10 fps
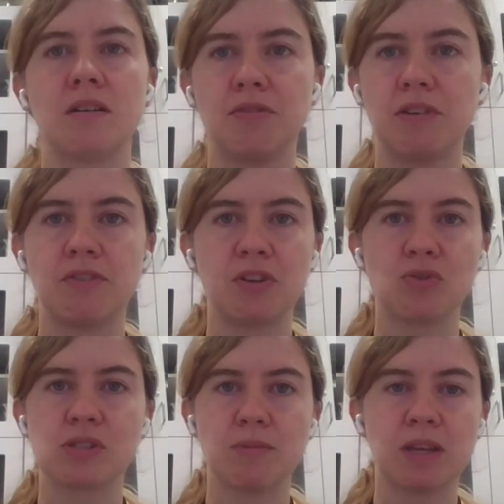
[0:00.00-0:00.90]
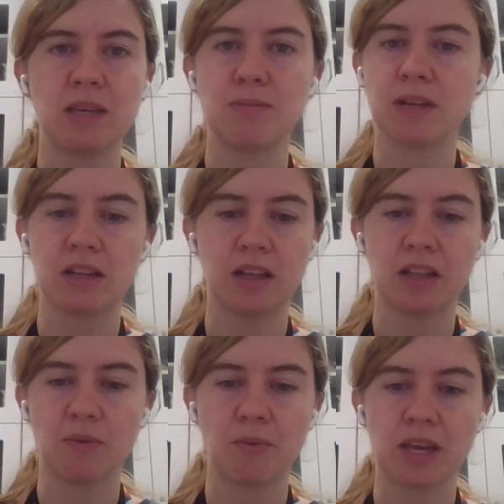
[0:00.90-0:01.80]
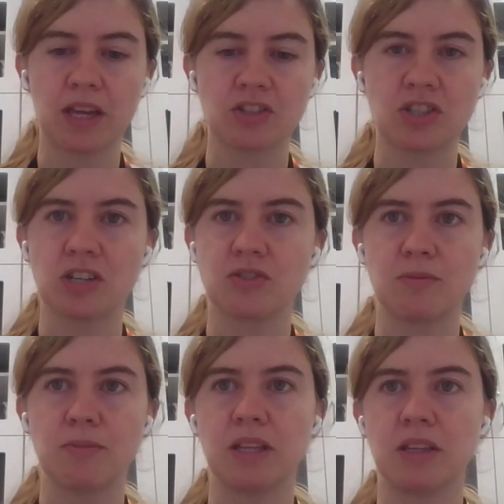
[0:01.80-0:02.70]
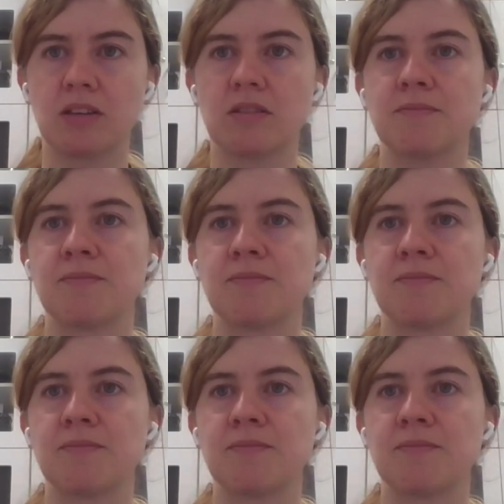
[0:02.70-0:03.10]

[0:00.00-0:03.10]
Feel free to send me an email and then we can schedule a meeting.